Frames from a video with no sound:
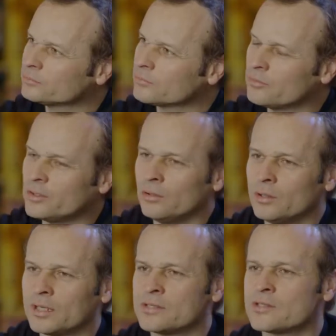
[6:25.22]
Mm -hmm. If you
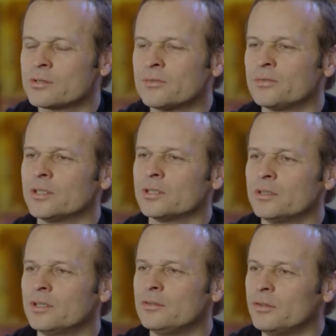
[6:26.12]
look at sort of the,
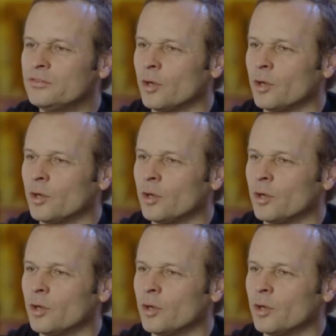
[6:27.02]
the, the,